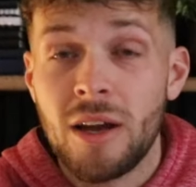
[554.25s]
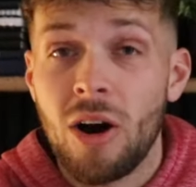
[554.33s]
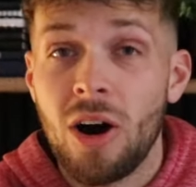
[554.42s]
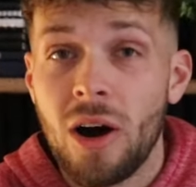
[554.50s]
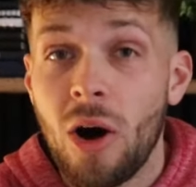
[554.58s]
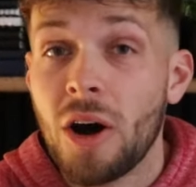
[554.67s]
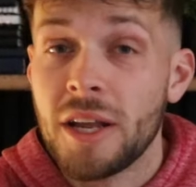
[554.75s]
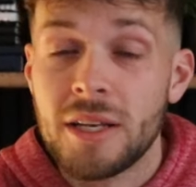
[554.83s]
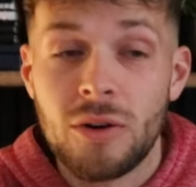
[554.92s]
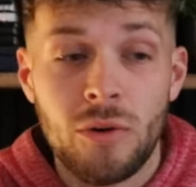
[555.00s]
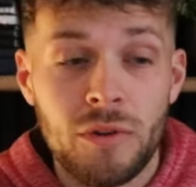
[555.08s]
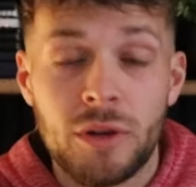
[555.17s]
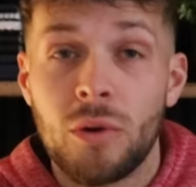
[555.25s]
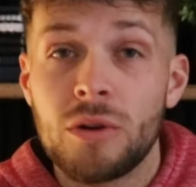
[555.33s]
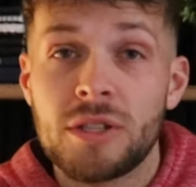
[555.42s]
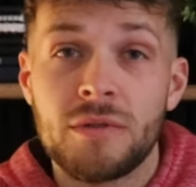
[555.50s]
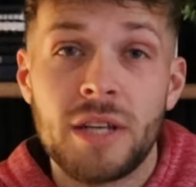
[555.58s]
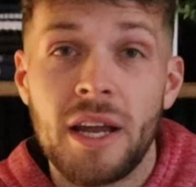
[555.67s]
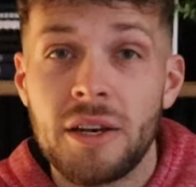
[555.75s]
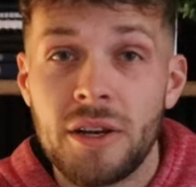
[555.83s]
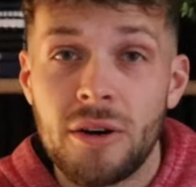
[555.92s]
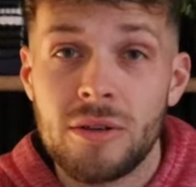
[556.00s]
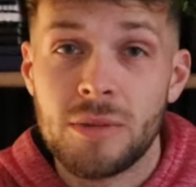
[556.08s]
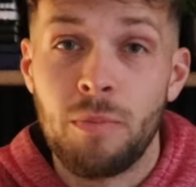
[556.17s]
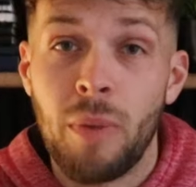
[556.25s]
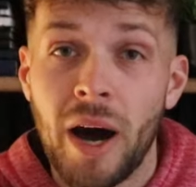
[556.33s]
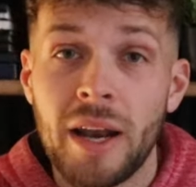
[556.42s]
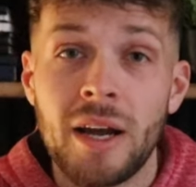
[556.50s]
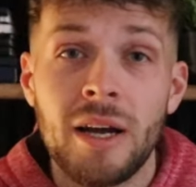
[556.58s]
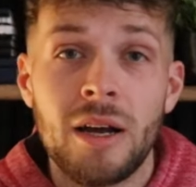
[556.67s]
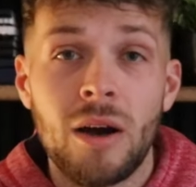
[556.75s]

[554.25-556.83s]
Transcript: uh, on it over the course of ten years, but